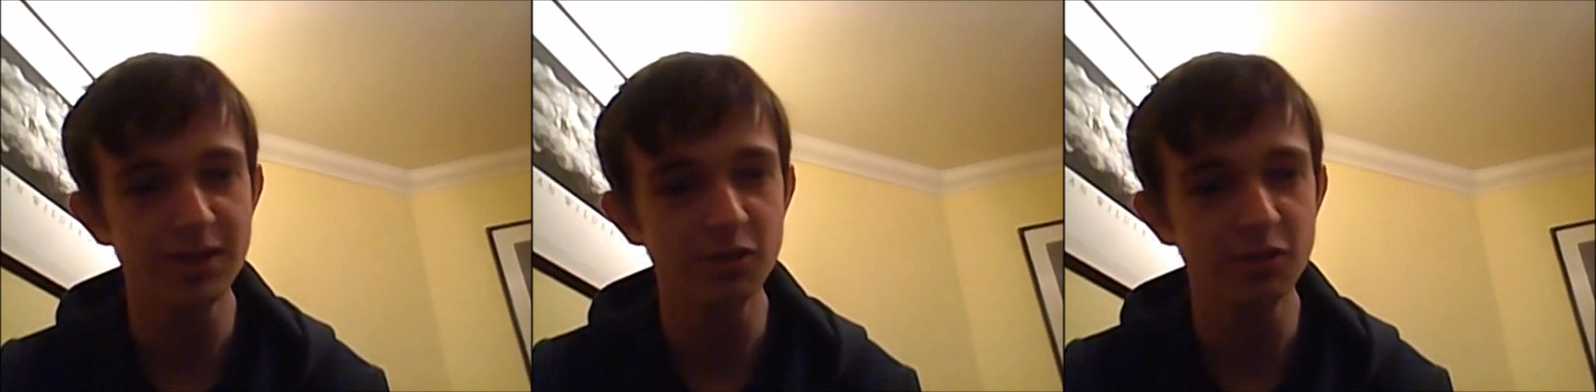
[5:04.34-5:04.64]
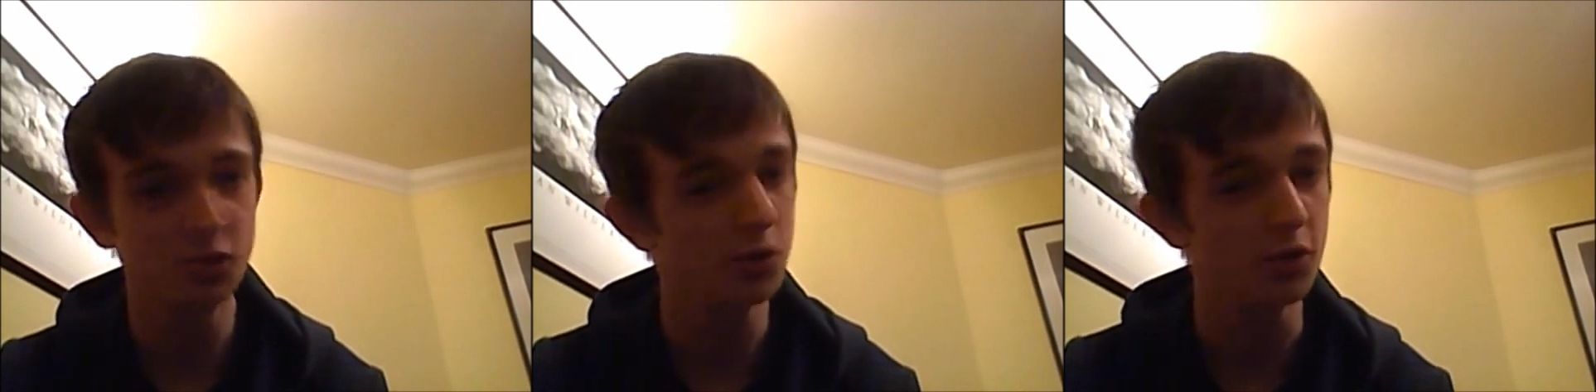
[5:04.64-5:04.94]
it's
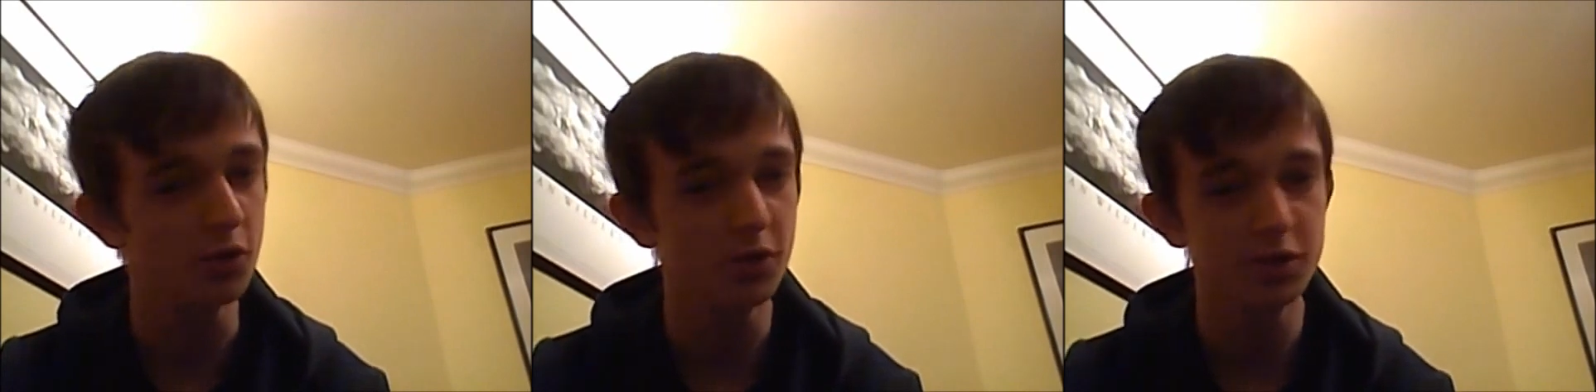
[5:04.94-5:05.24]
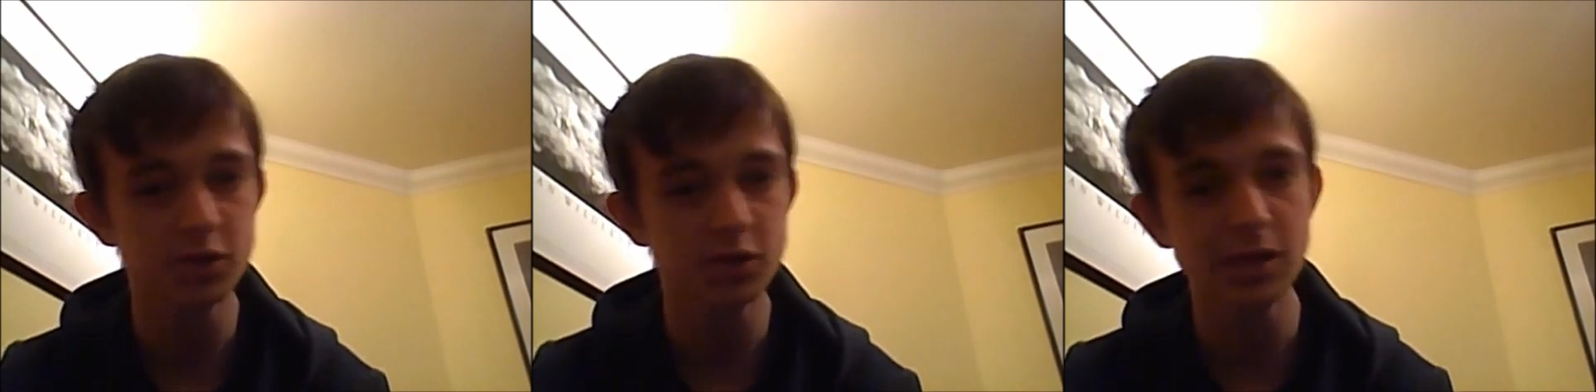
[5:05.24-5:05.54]
good?
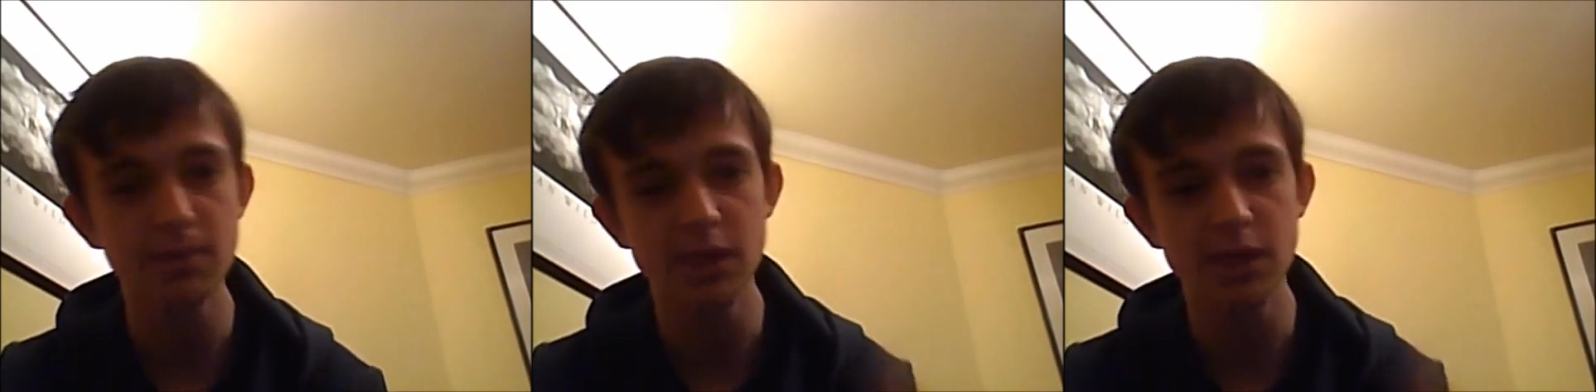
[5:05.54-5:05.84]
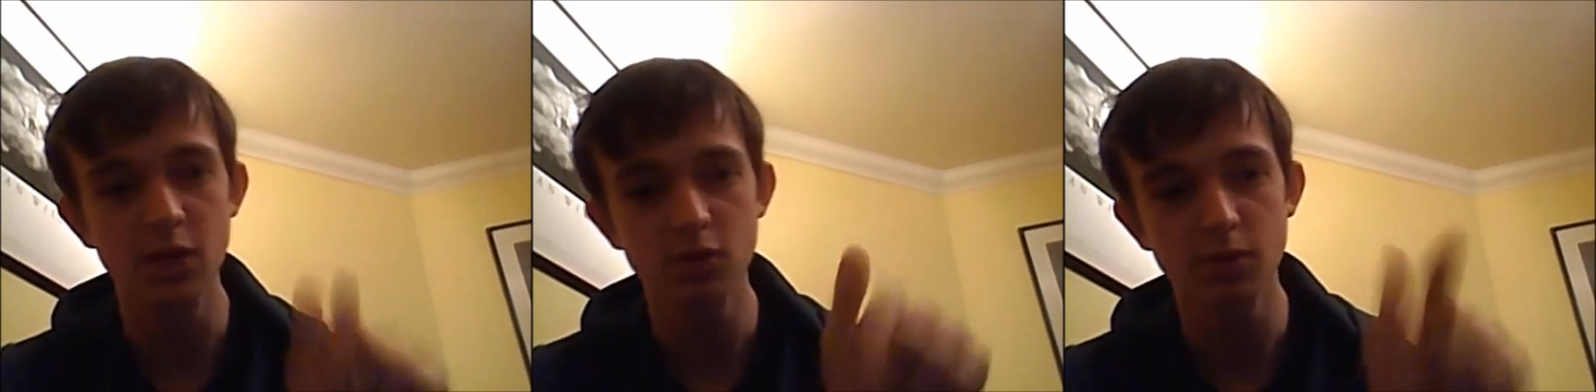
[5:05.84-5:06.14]
Just let me
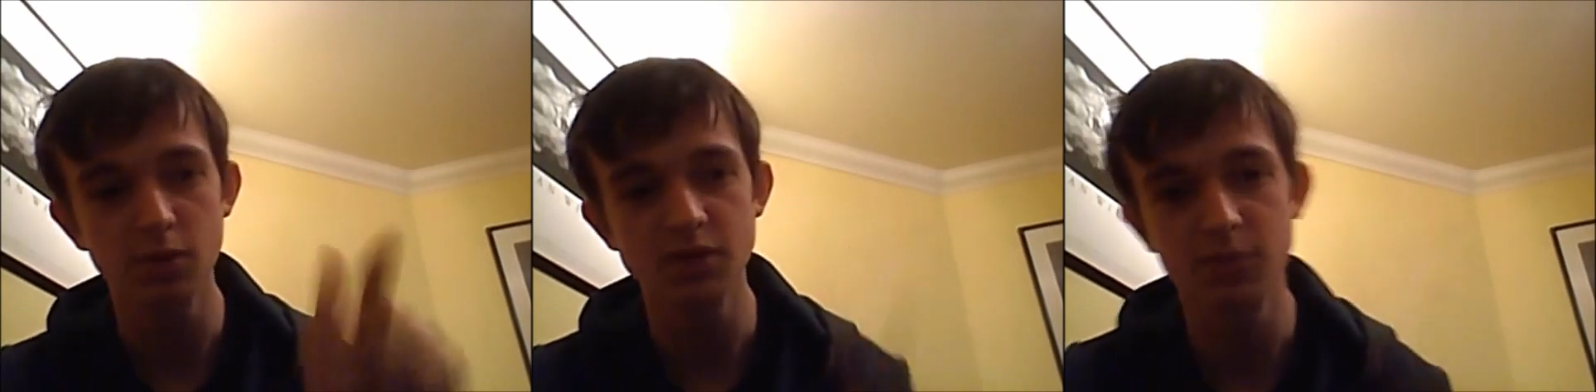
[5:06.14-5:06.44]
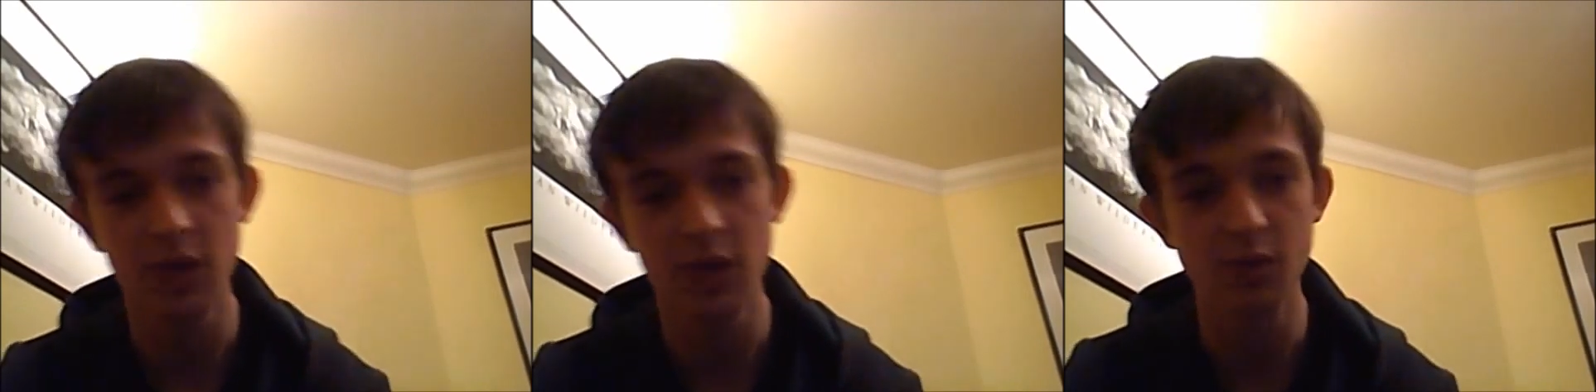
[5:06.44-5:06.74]
know, comments
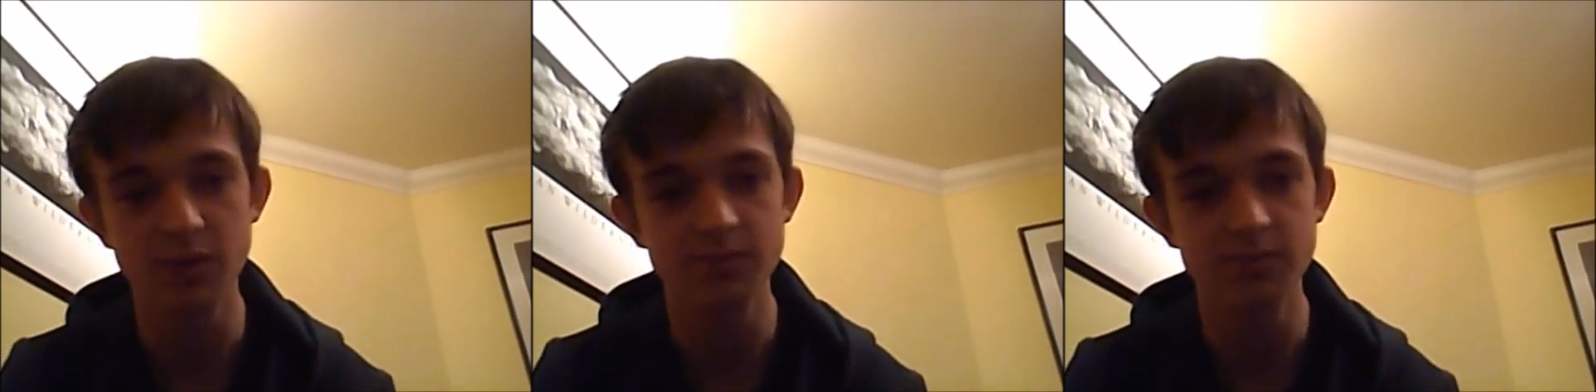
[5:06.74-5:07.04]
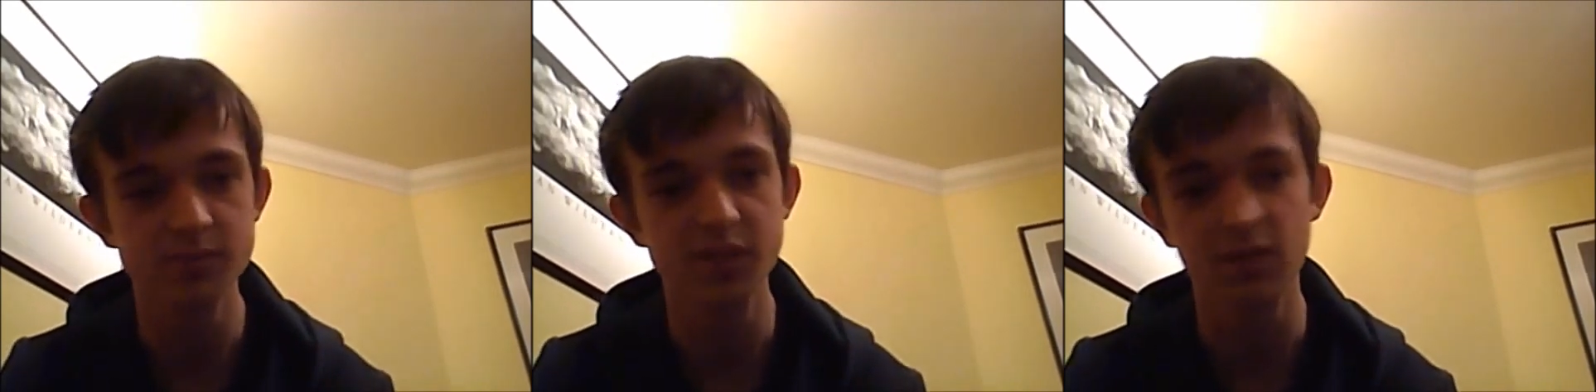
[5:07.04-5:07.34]
below and
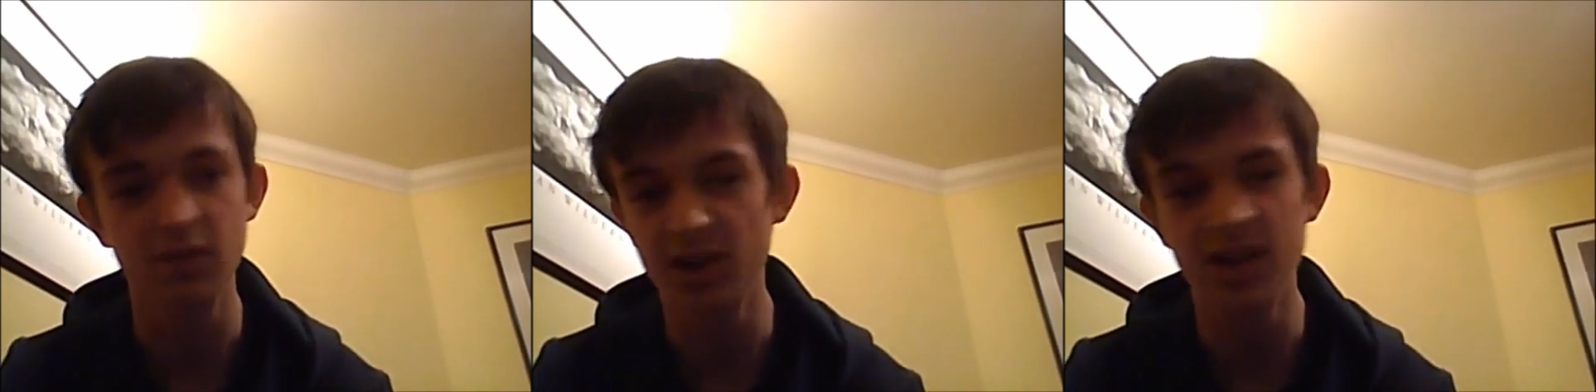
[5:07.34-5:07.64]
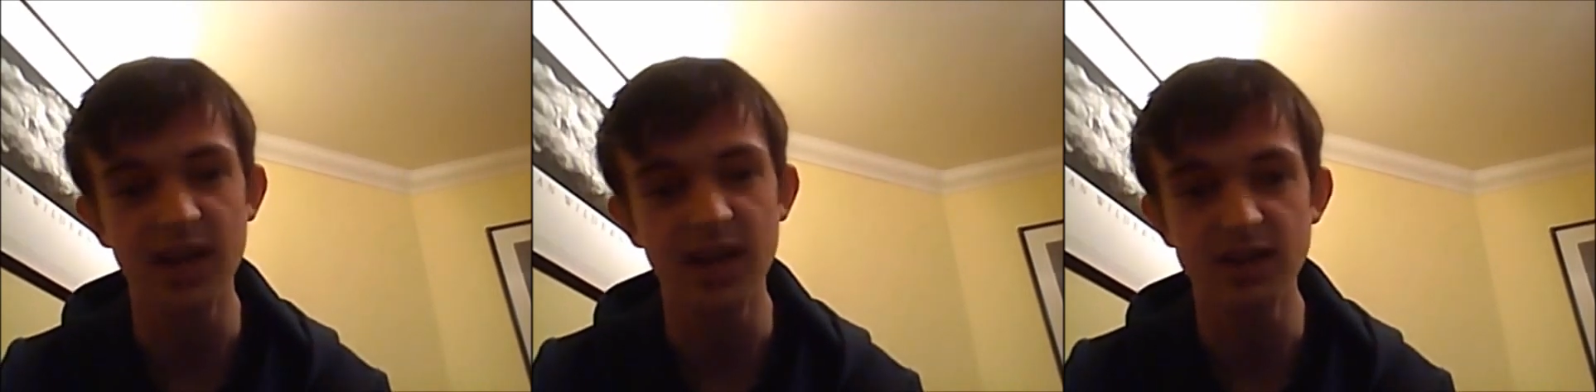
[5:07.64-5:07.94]
stuff like
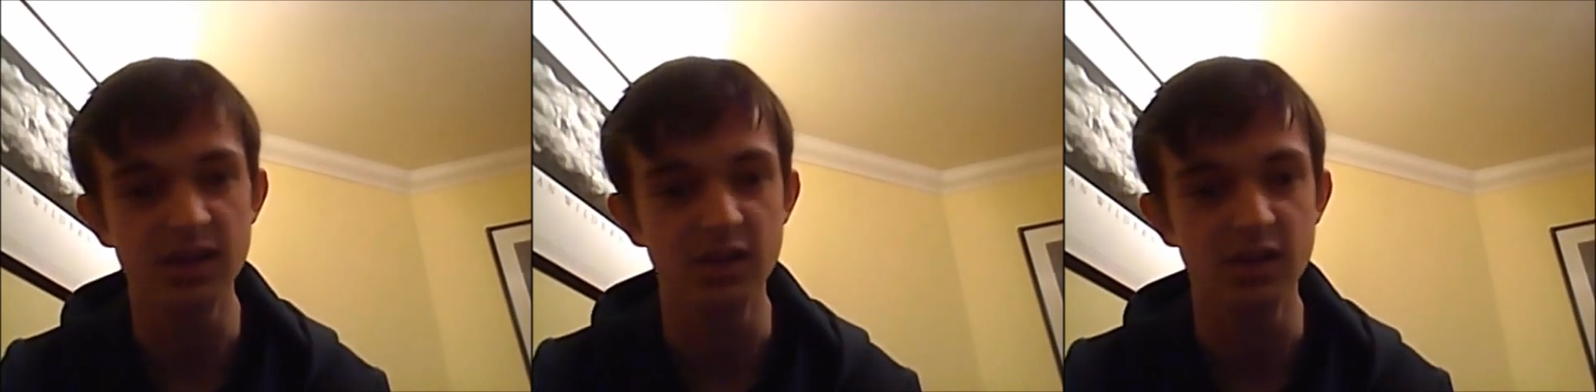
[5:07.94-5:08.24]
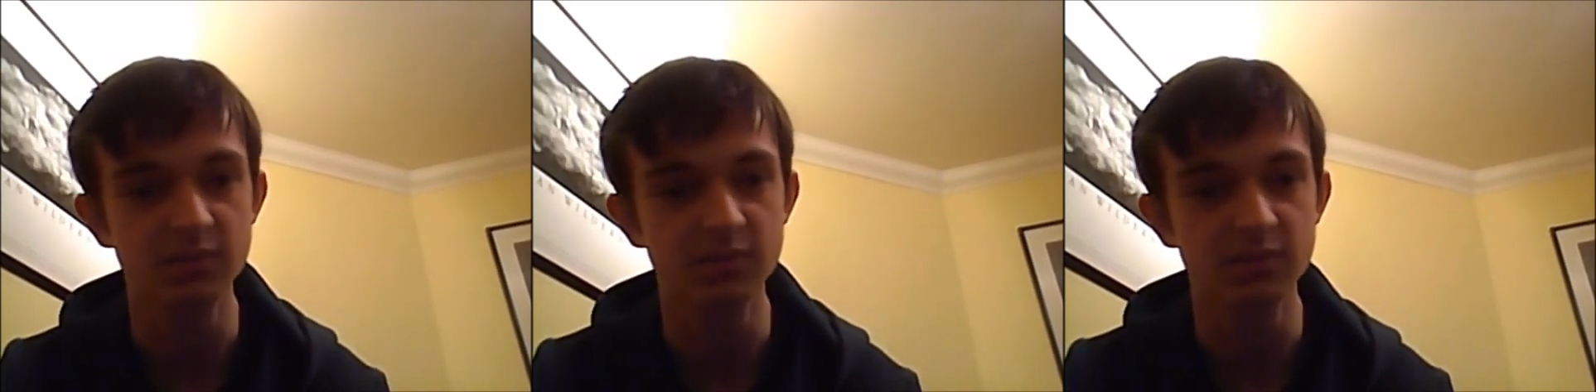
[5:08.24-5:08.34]
that, you know,